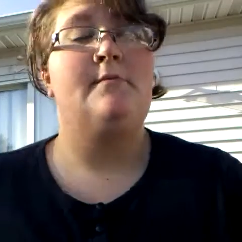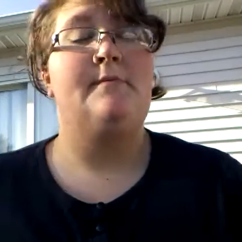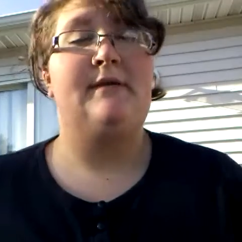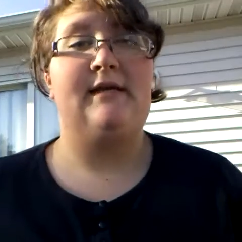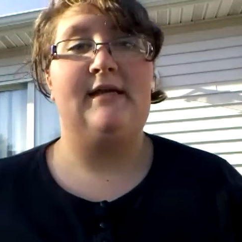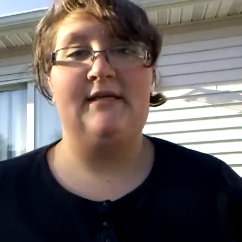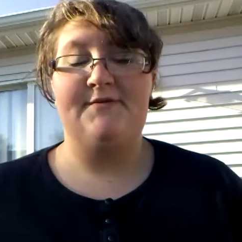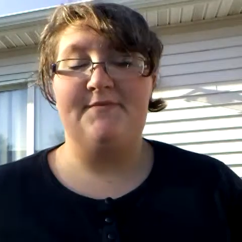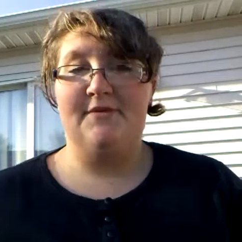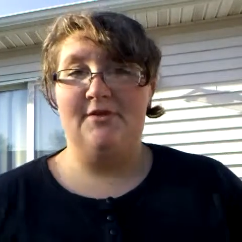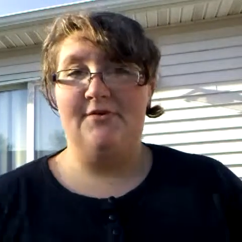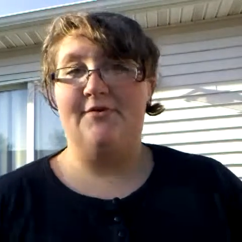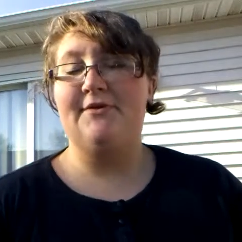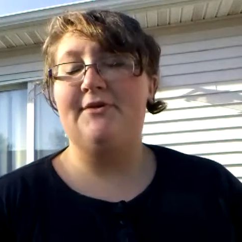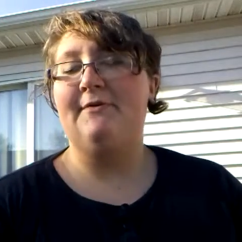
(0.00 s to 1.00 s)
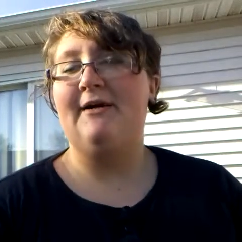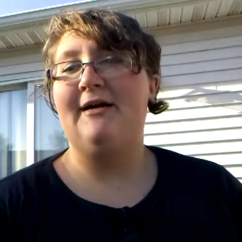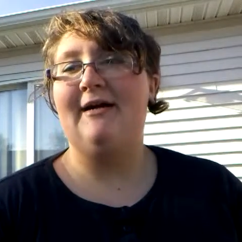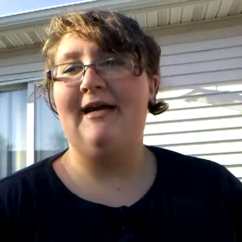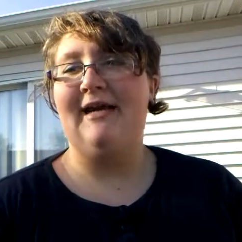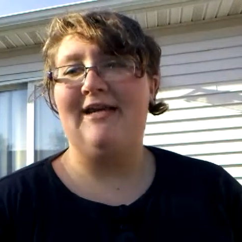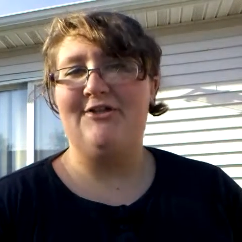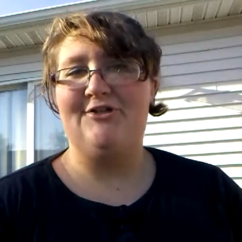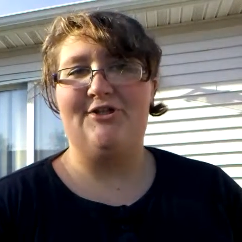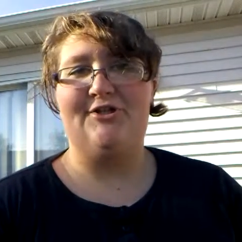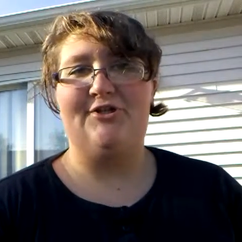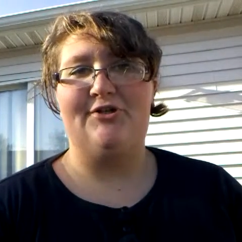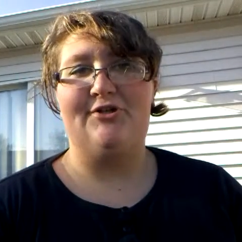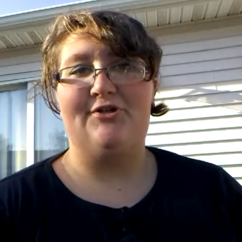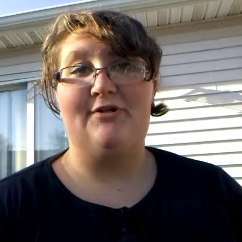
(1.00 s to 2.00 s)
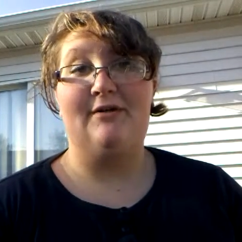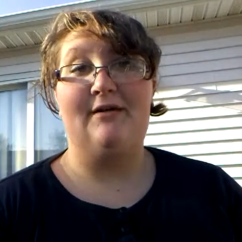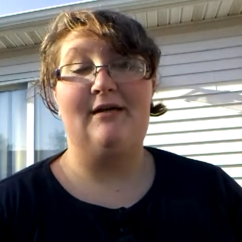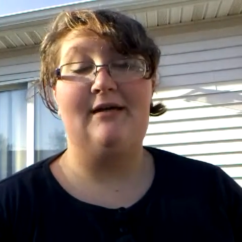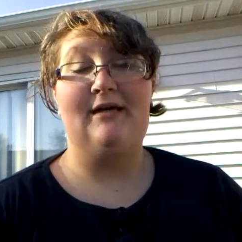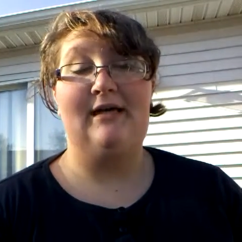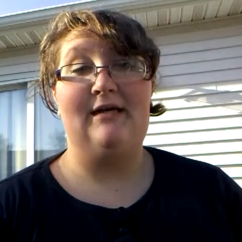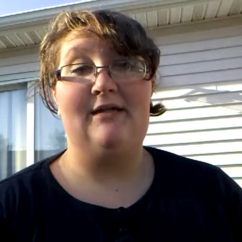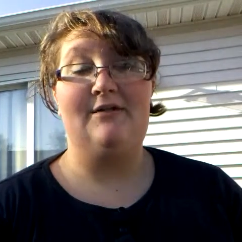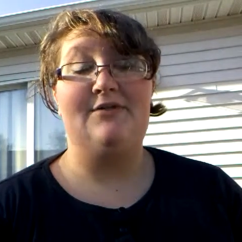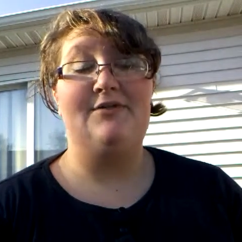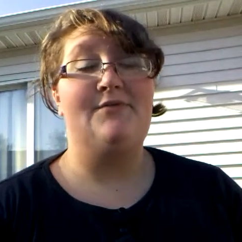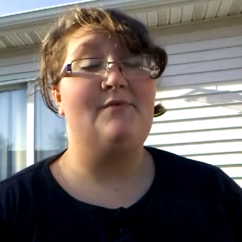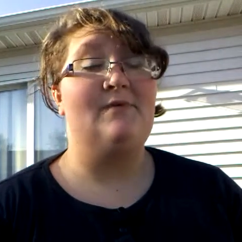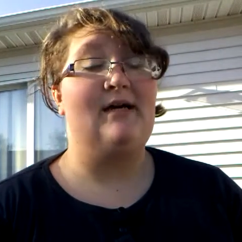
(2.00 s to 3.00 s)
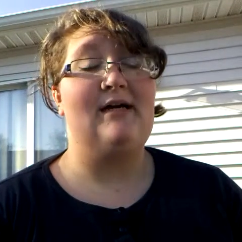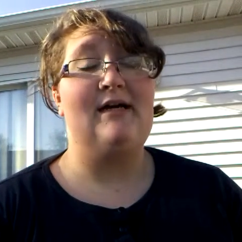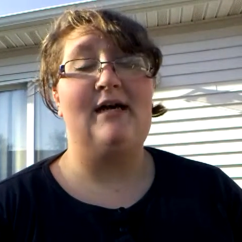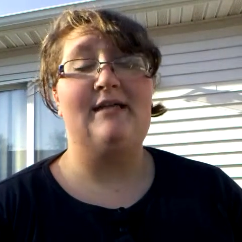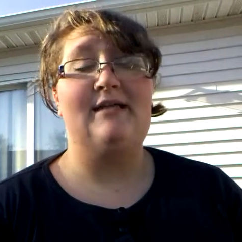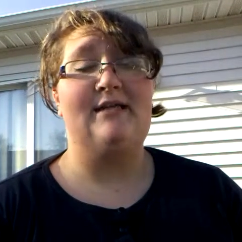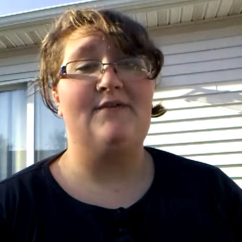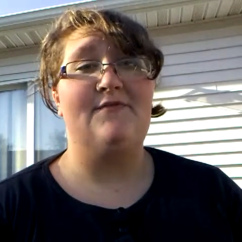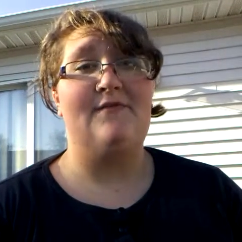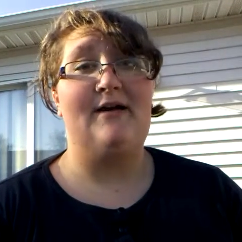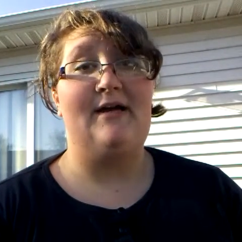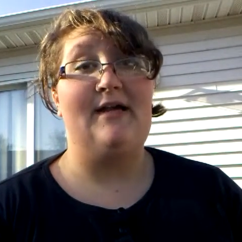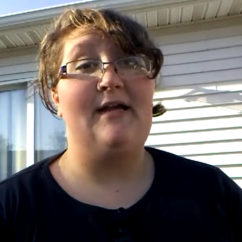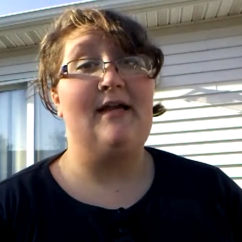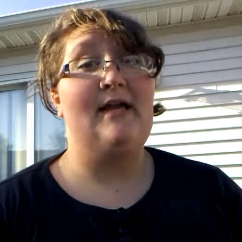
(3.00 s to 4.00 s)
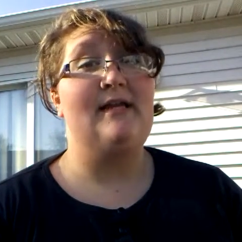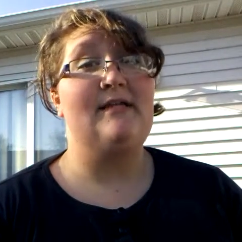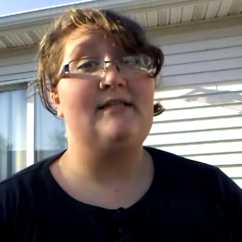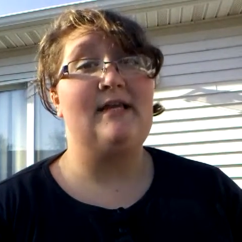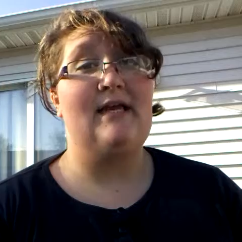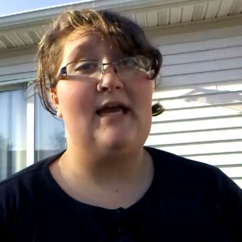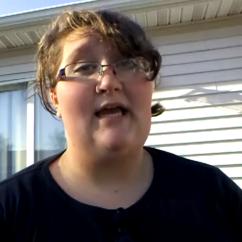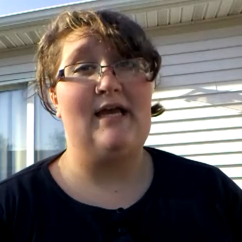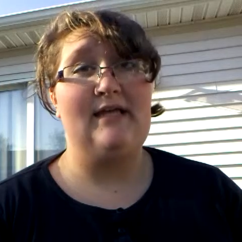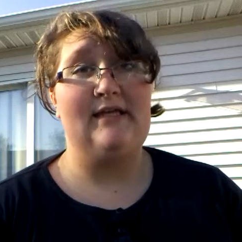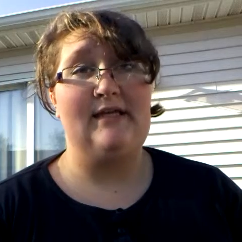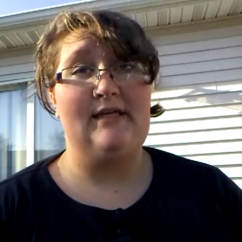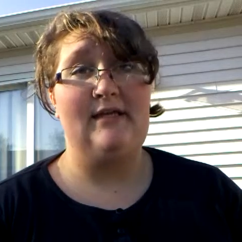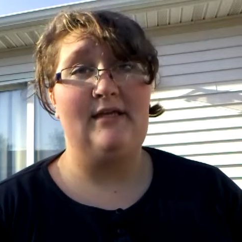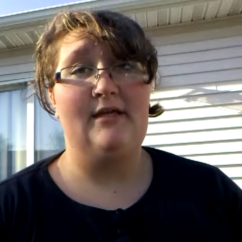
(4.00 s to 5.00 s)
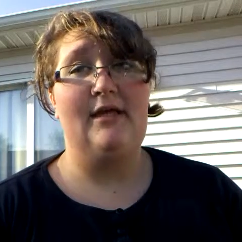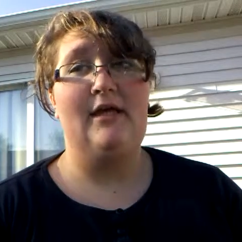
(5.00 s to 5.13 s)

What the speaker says: Because those who are agender, again, do not identify as any